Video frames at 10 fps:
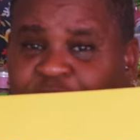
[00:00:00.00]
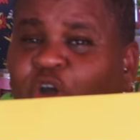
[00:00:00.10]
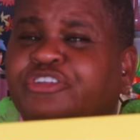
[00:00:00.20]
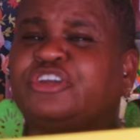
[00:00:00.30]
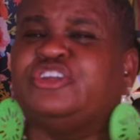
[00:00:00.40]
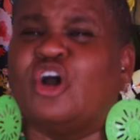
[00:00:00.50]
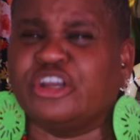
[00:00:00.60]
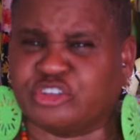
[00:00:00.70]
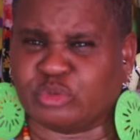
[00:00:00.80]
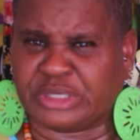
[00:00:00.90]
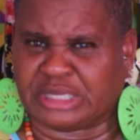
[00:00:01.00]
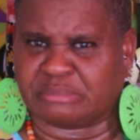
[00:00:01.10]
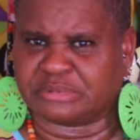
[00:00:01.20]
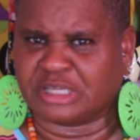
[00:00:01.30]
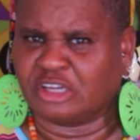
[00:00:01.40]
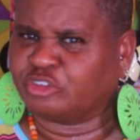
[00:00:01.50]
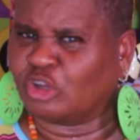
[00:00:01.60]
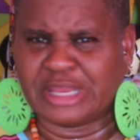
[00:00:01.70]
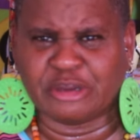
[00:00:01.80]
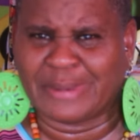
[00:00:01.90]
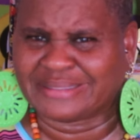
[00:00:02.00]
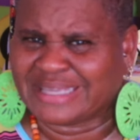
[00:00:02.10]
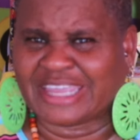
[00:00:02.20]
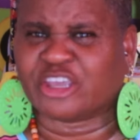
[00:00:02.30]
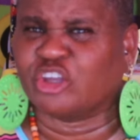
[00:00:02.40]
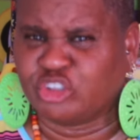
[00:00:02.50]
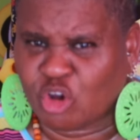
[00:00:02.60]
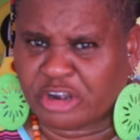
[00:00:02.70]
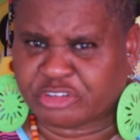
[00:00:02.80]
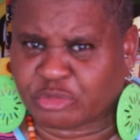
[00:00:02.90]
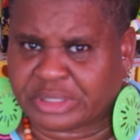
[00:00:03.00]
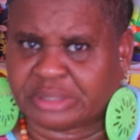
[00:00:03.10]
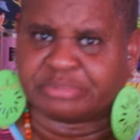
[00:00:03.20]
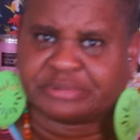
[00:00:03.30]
Those are your dreams. Don't let nobody take your dreams.